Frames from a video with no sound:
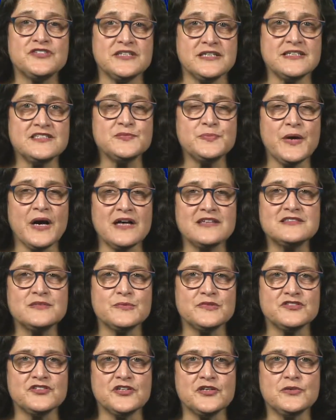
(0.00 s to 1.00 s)
it is
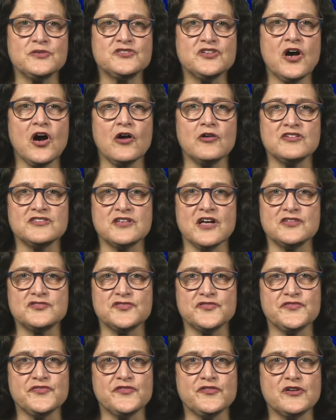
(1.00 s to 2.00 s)
possible to use a horizontal
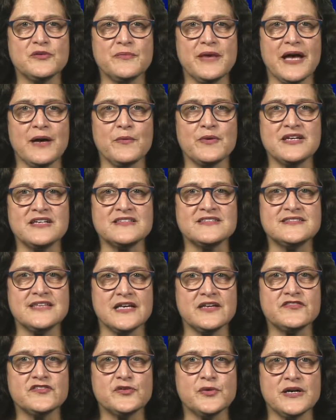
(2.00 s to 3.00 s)
format when a set
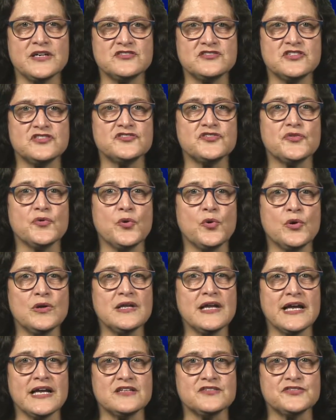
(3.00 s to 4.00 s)
of questions are all
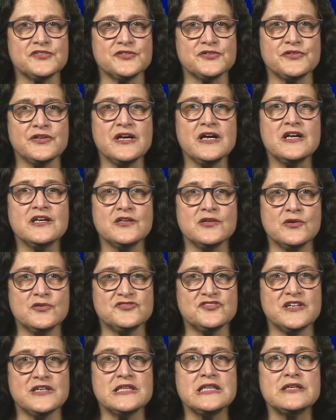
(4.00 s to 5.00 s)
answered
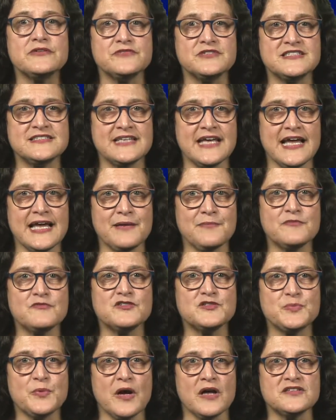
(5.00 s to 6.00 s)
using the same
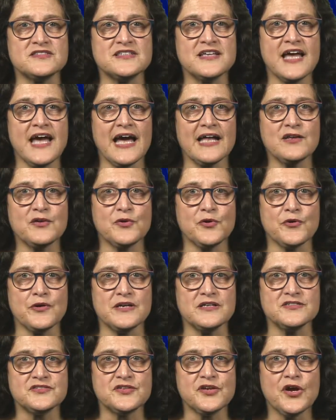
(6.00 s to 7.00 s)
response
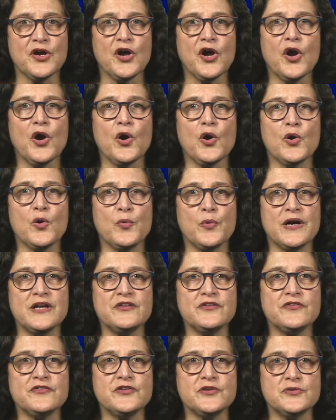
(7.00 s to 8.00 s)
categories, or when
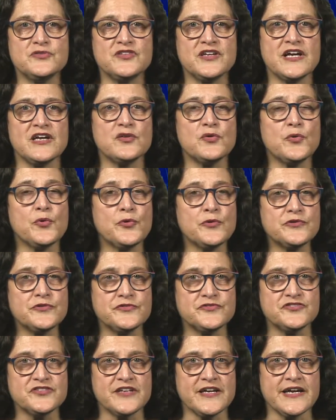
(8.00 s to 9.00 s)
you're using an ordered
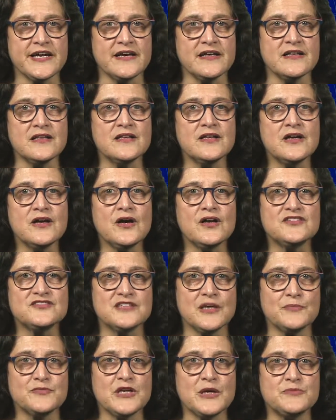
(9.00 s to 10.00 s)
scale,
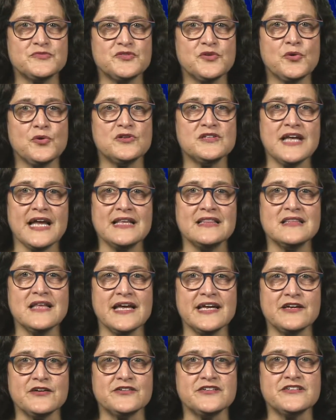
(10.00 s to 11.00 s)
sometimes called a
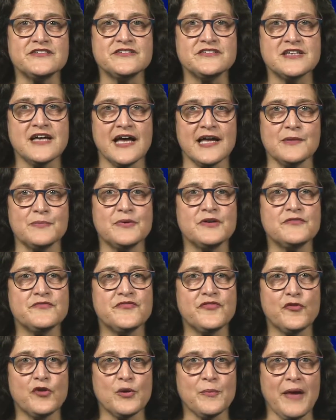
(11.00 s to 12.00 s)
Likert type
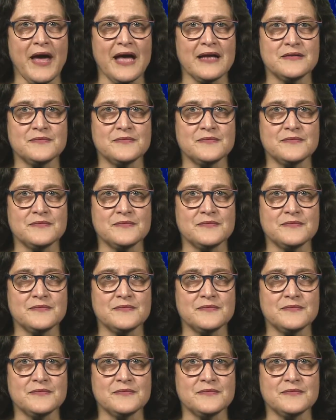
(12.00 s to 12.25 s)
format.